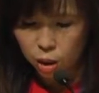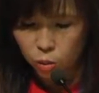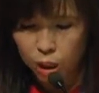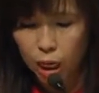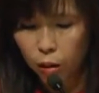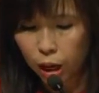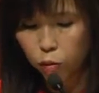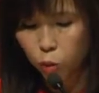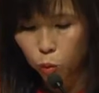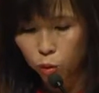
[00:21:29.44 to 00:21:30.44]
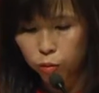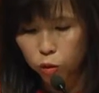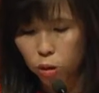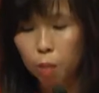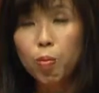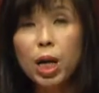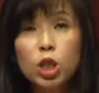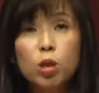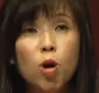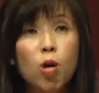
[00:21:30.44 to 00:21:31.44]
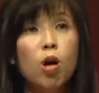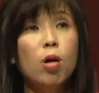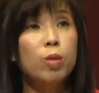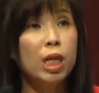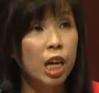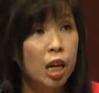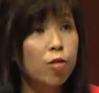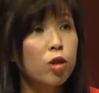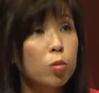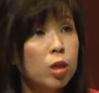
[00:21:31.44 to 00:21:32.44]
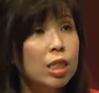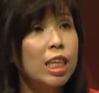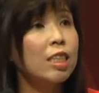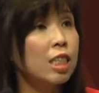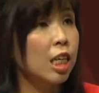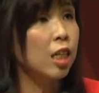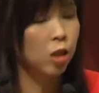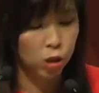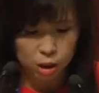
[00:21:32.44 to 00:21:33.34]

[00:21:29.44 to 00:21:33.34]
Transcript: We now have to move to a much more behavioral sensing.